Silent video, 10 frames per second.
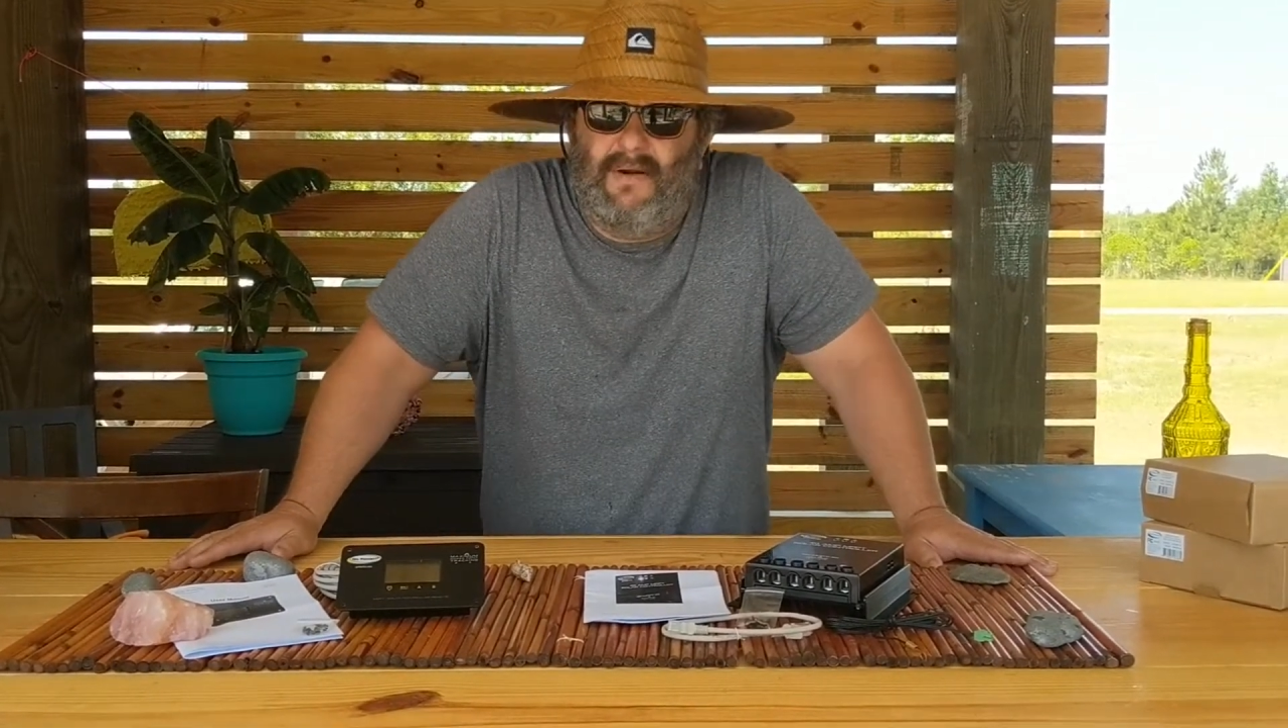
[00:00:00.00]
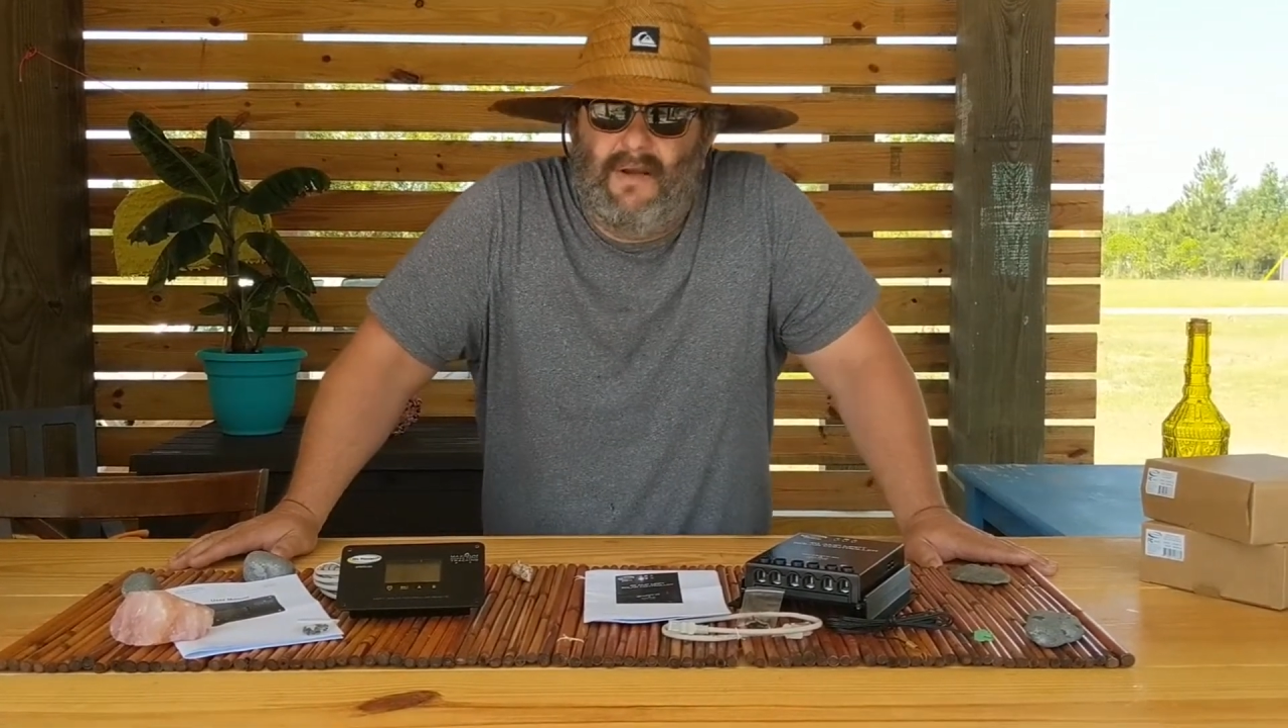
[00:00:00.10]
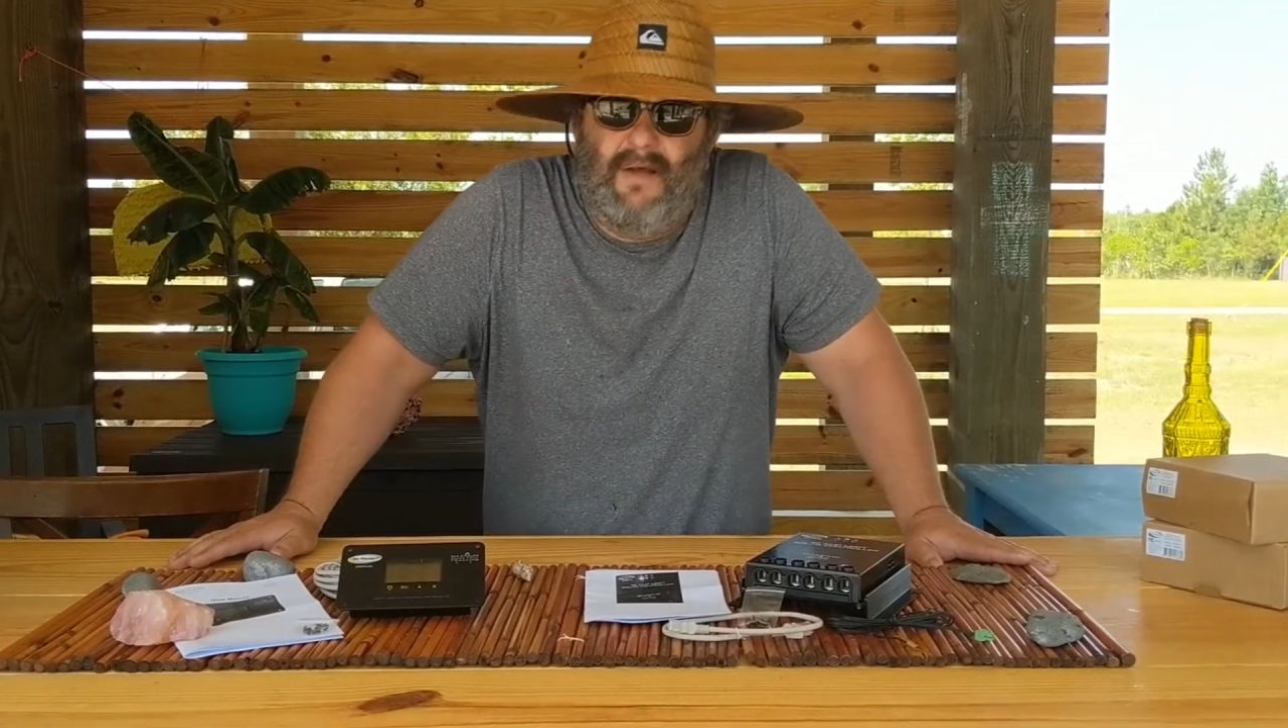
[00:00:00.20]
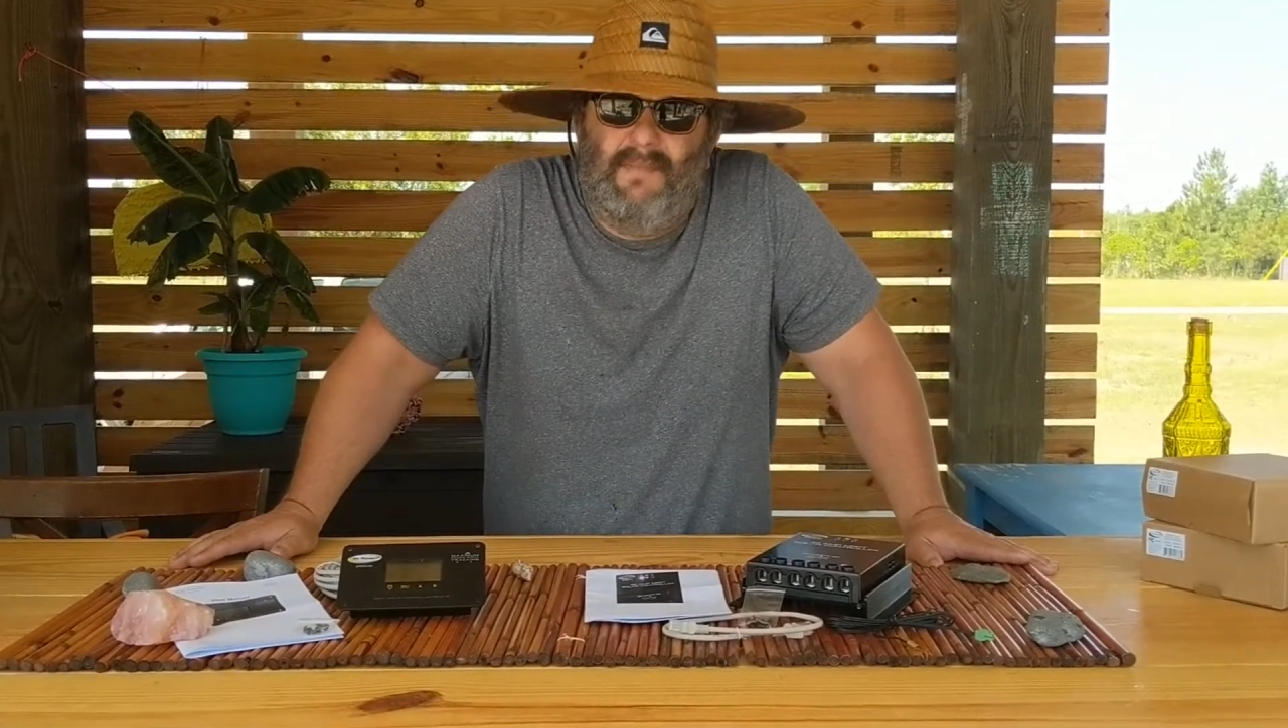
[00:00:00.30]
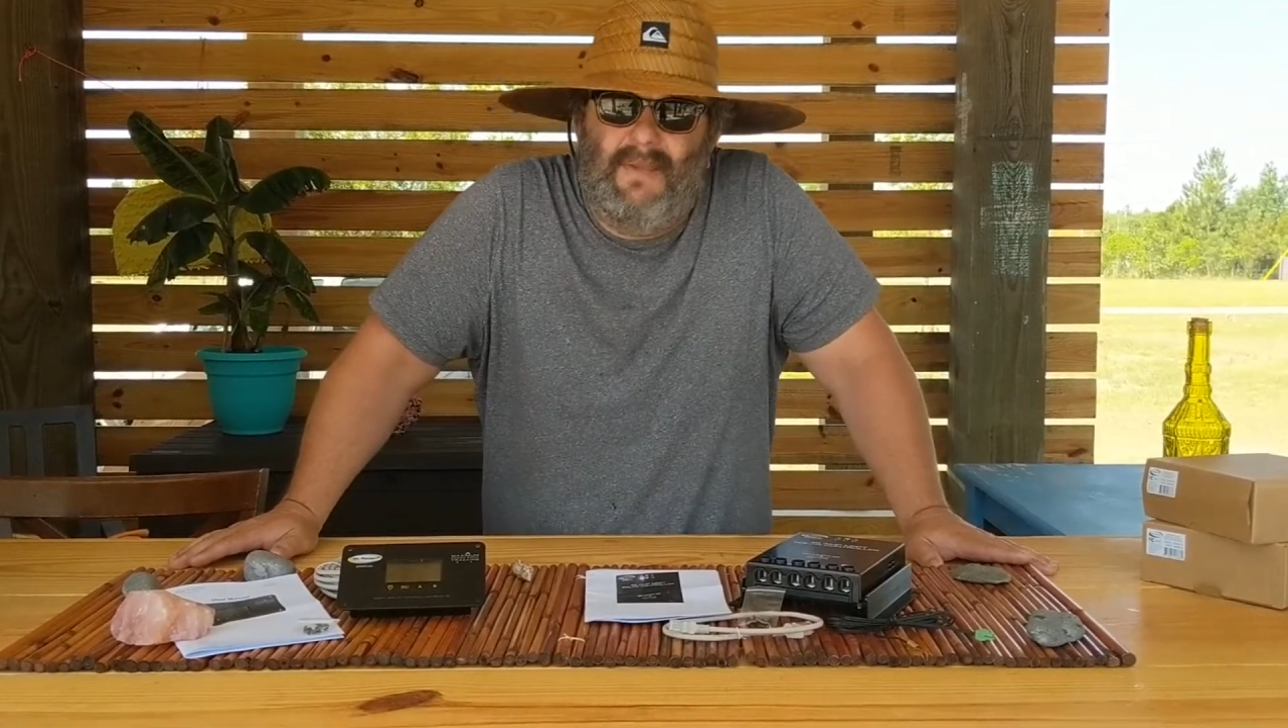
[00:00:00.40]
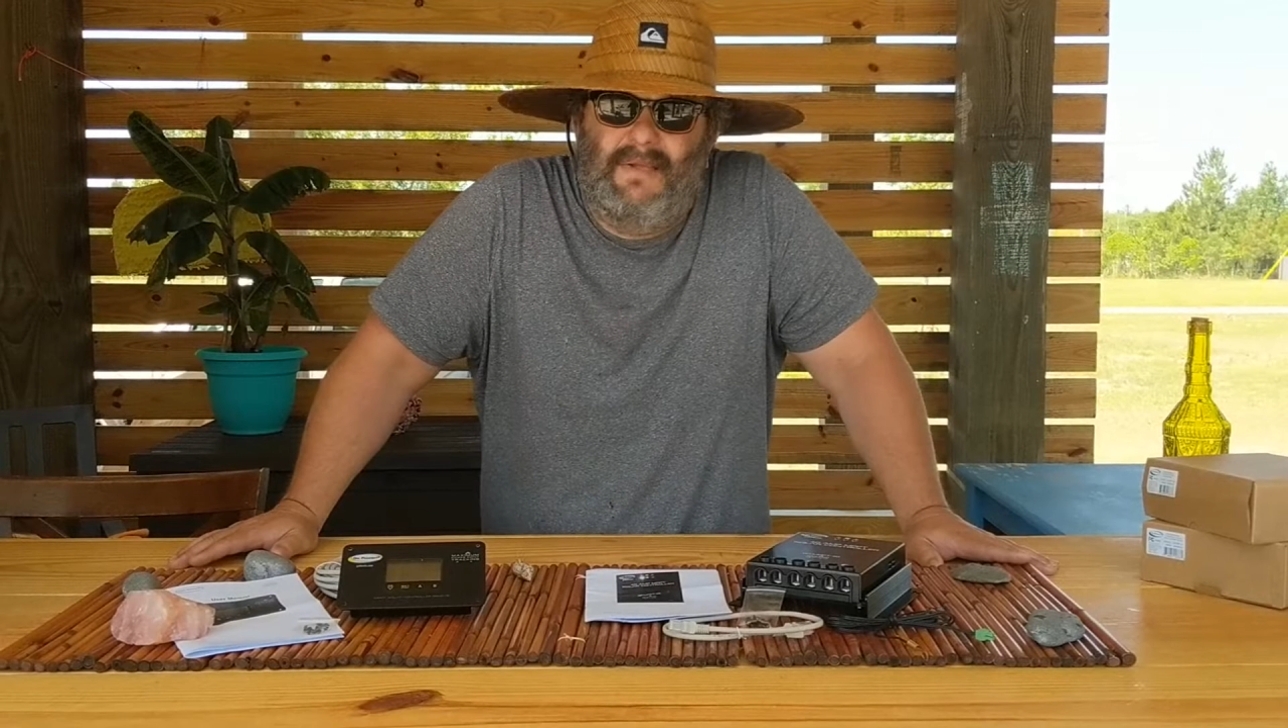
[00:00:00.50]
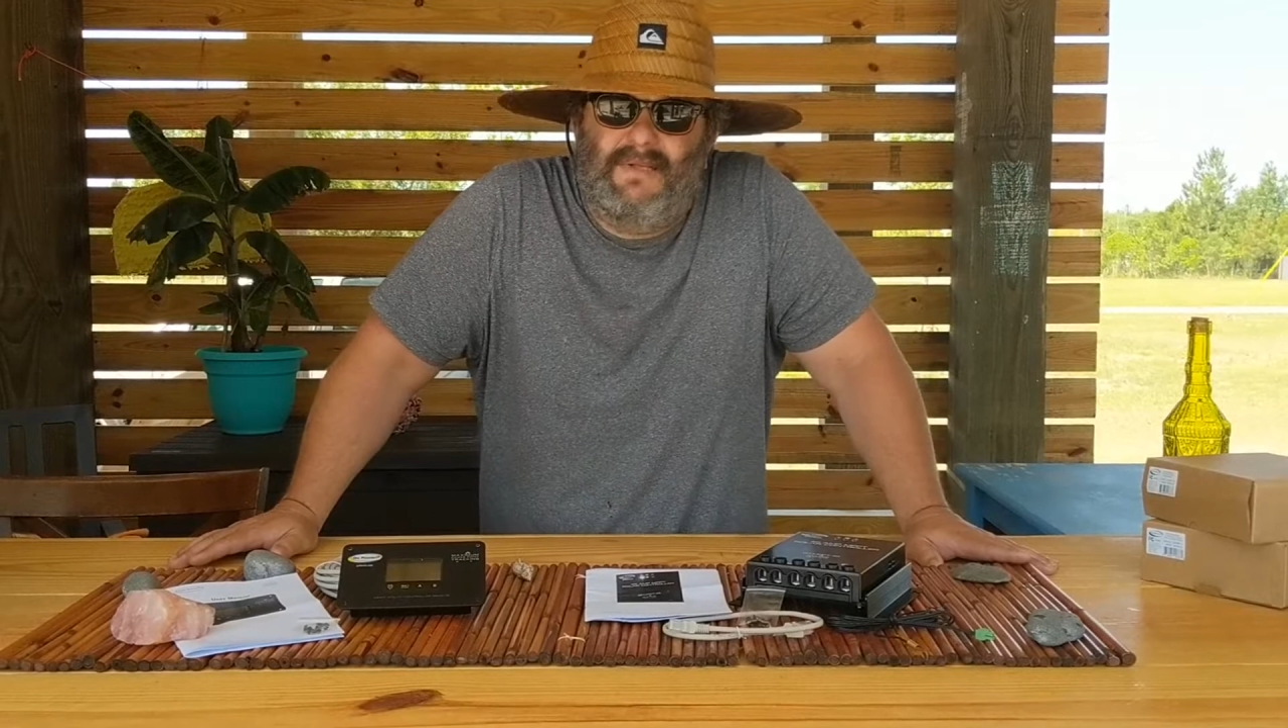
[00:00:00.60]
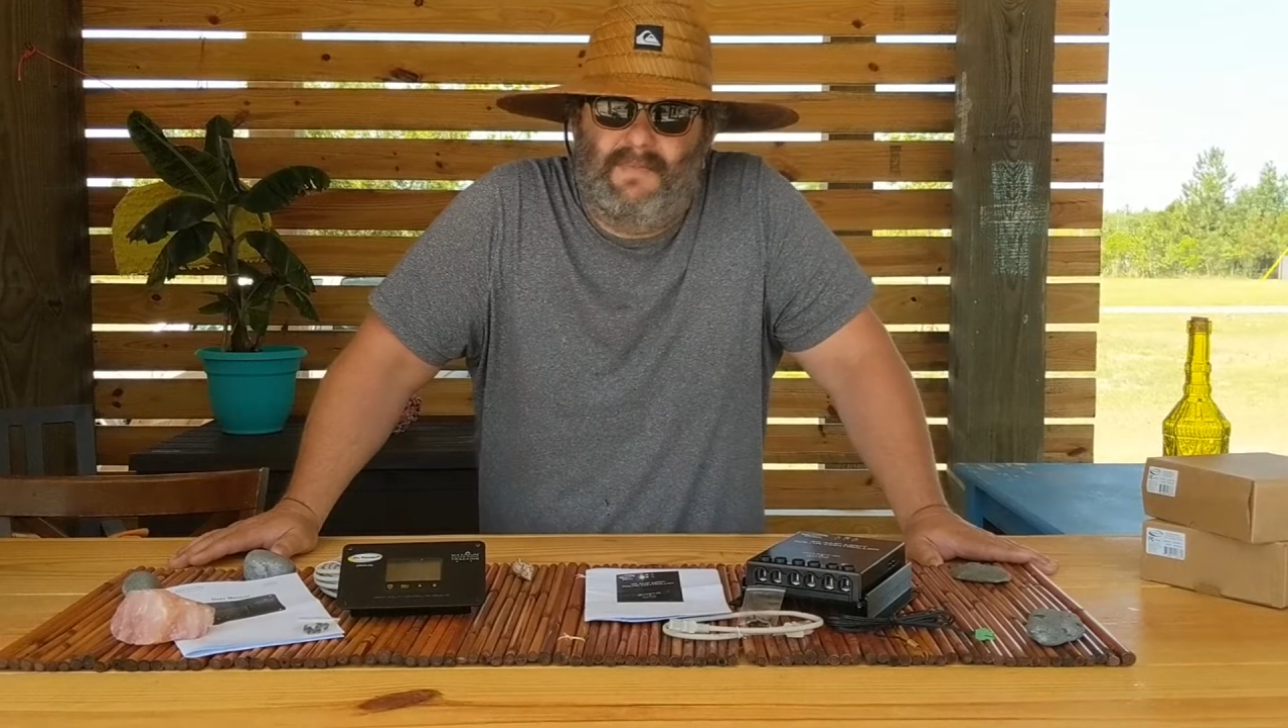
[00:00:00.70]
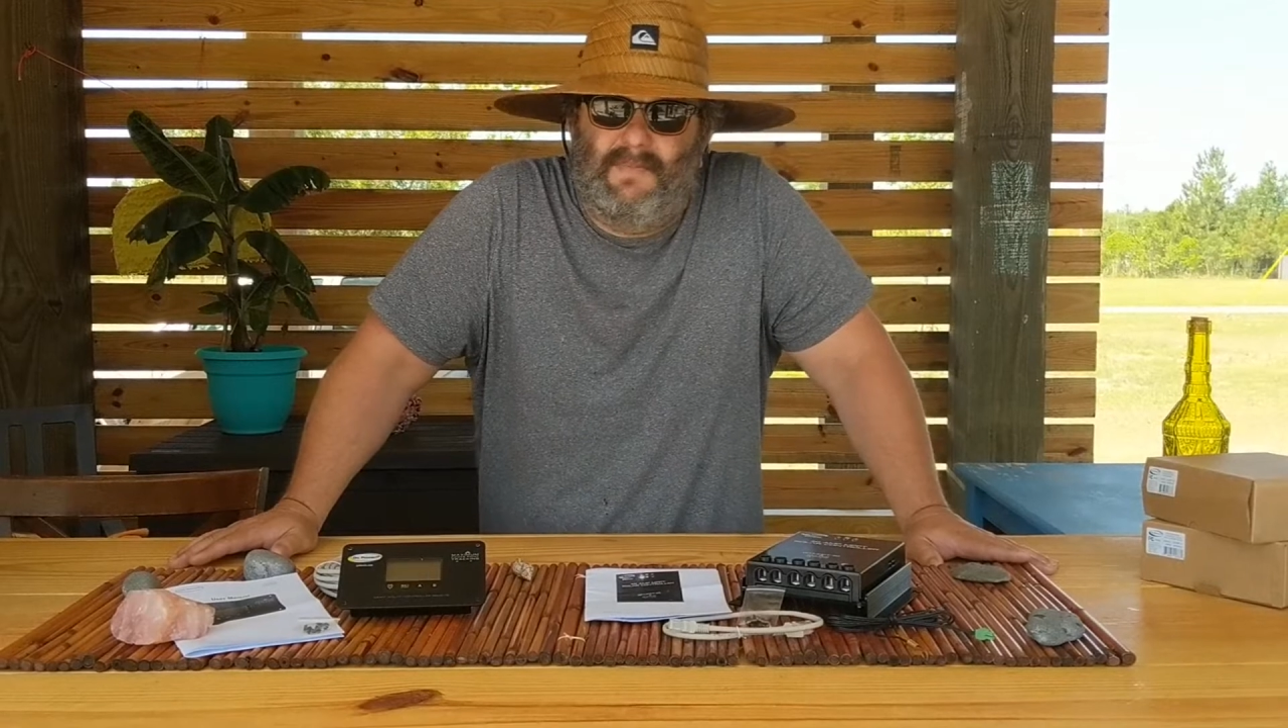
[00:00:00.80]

coming